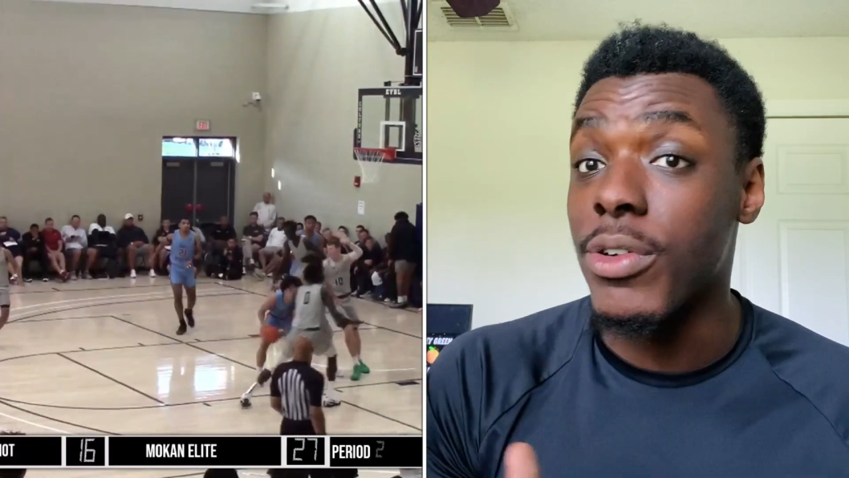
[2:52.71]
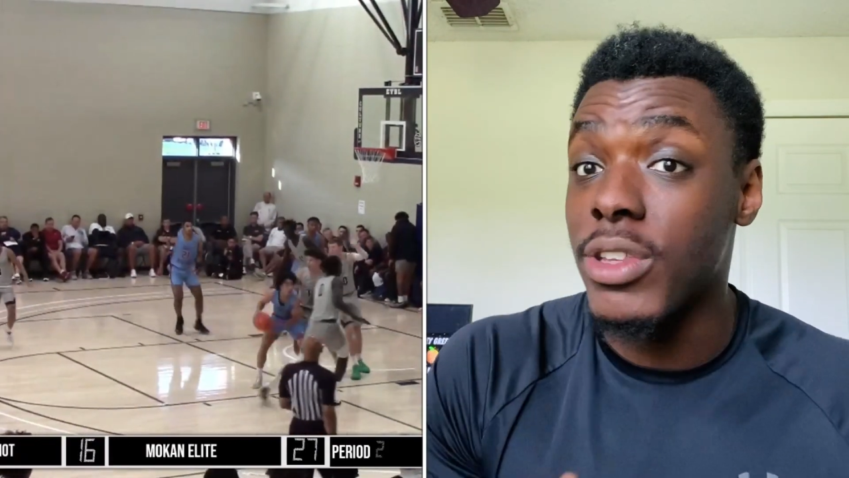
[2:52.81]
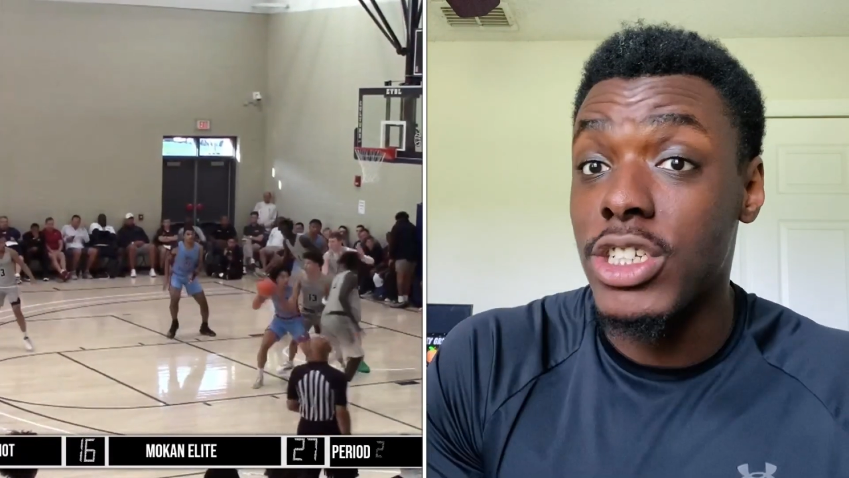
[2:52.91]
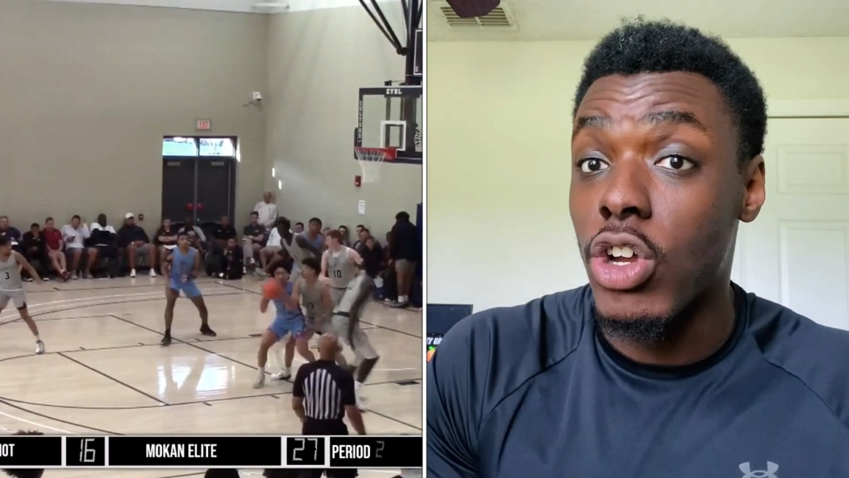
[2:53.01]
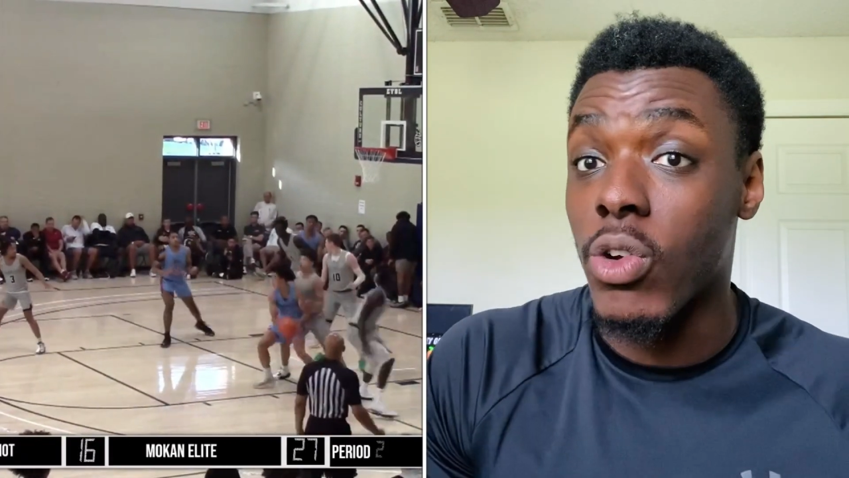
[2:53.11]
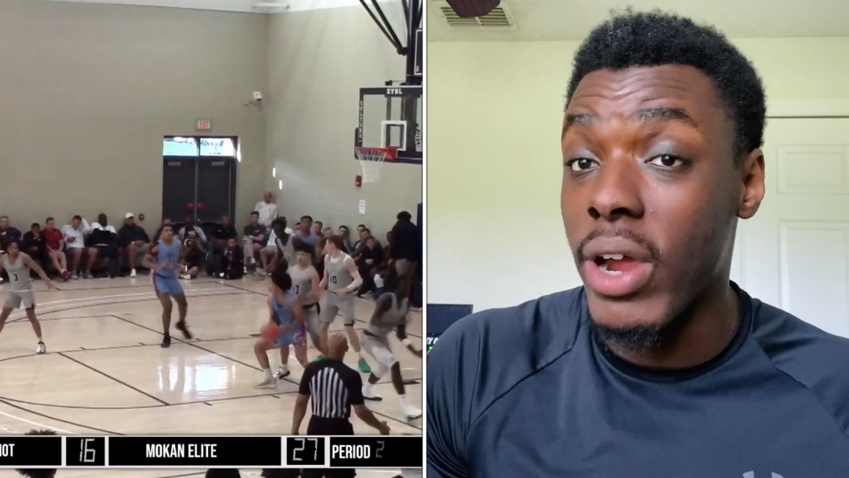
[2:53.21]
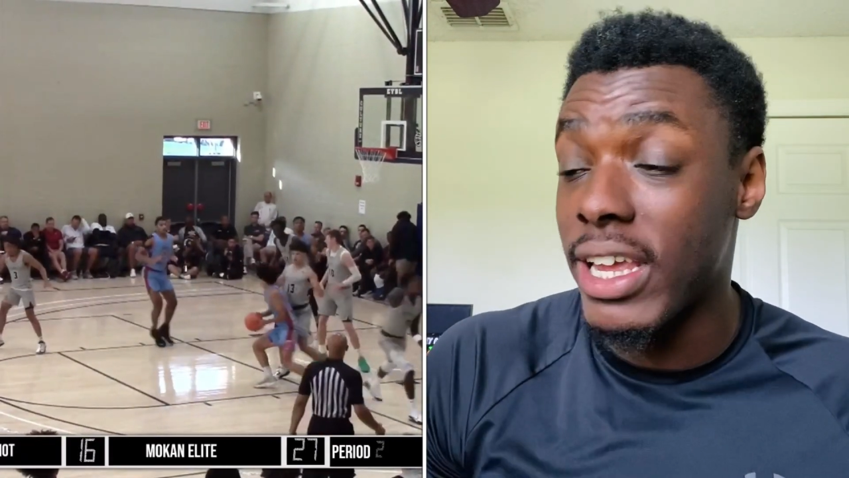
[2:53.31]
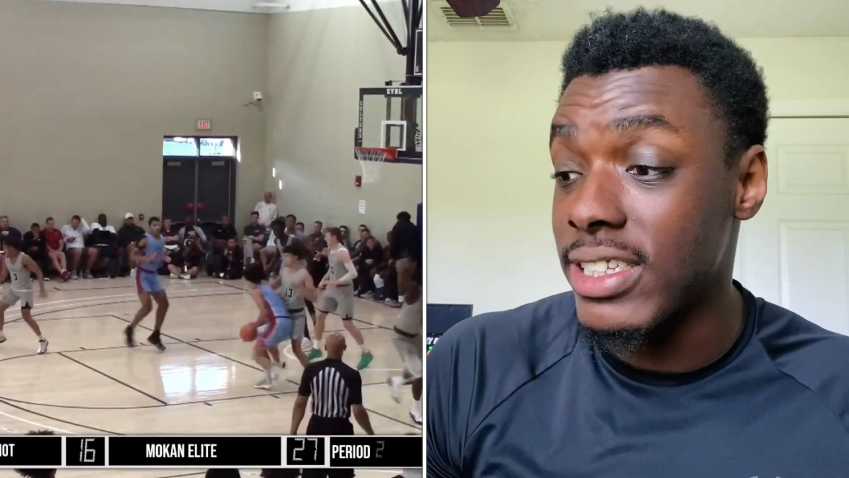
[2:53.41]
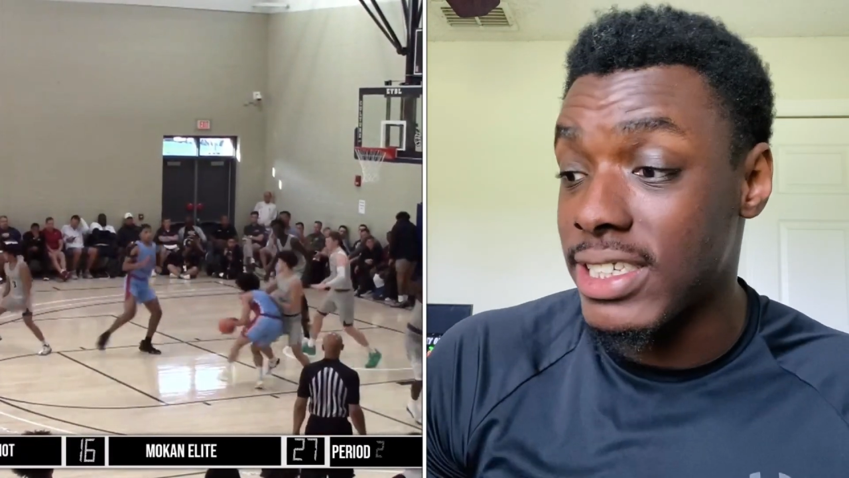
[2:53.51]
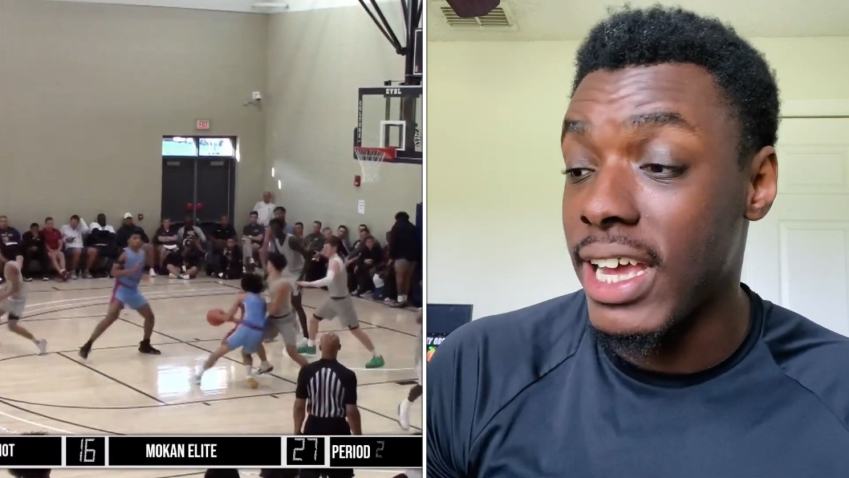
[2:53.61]
These are great
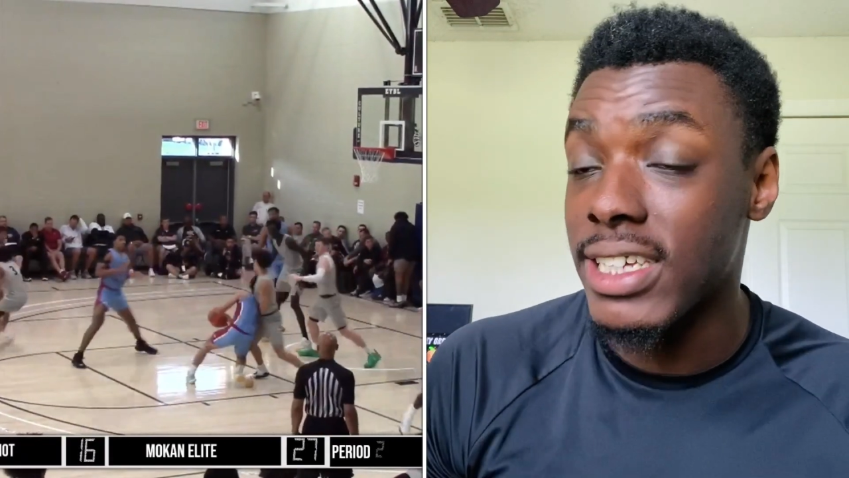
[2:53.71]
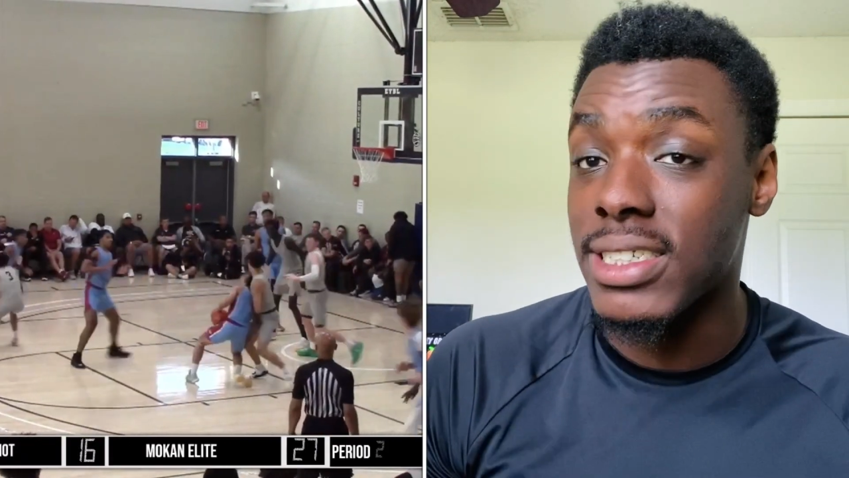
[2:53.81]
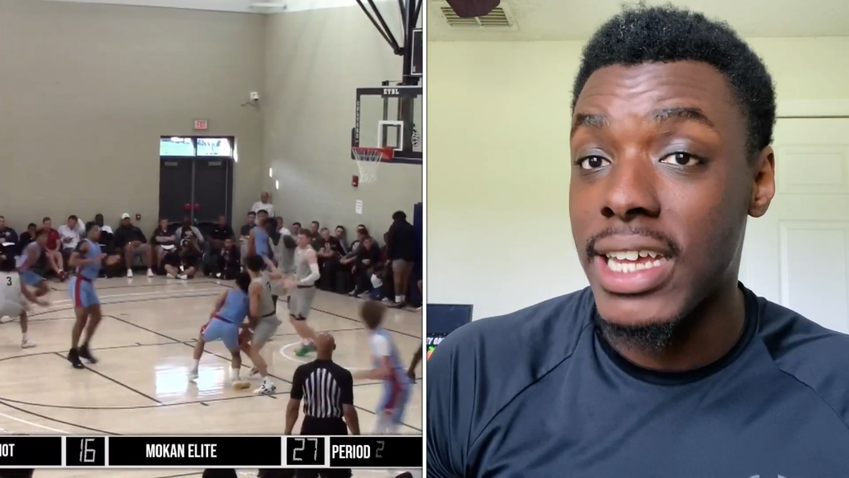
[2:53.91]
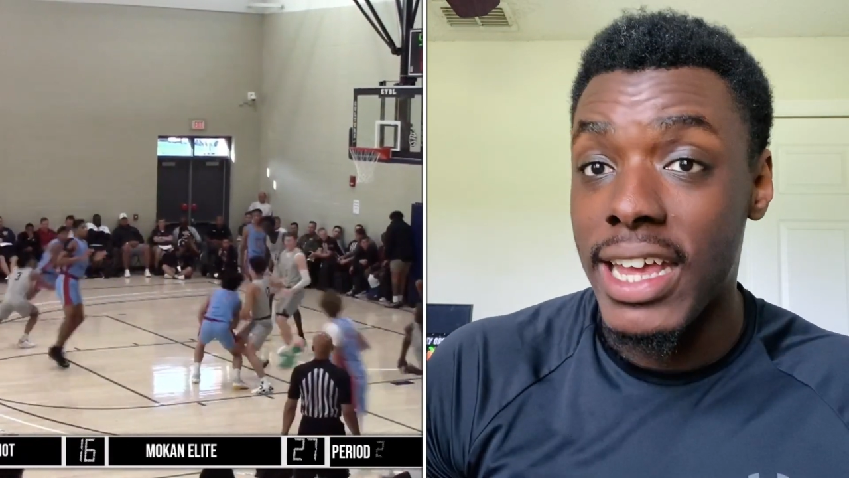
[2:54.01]
contests